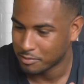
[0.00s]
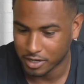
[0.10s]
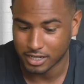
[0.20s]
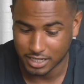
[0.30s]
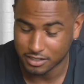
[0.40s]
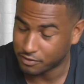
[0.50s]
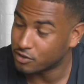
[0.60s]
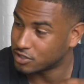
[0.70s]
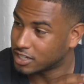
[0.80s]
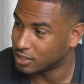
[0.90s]
Because that's the
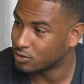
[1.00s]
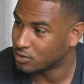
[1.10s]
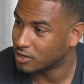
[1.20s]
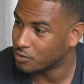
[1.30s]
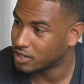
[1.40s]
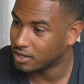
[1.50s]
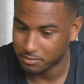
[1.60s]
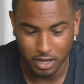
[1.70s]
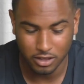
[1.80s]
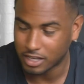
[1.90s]
first thing I do when I wake
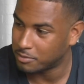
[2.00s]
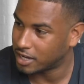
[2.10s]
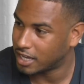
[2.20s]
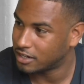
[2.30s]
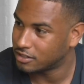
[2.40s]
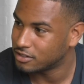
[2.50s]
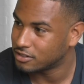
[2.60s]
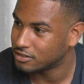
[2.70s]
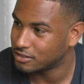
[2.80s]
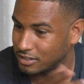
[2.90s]
up. I look at my calendar,
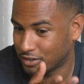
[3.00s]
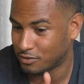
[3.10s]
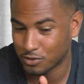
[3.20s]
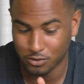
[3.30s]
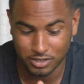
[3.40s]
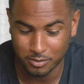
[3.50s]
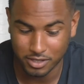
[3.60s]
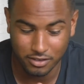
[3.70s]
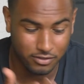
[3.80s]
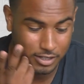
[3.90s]
and if you don't send me
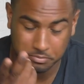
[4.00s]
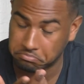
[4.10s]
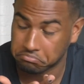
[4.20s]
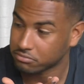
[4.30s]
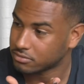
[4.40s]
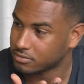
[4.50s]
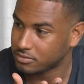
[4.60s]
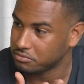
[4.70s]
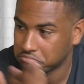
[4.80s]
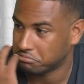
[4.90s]
the invite,
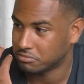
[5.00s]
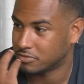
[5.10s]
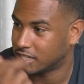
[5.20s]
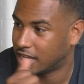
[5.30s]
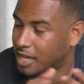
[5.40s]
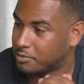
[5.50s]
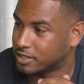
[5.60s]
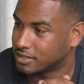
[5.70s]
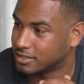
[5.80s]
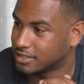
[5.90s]
it's not happening.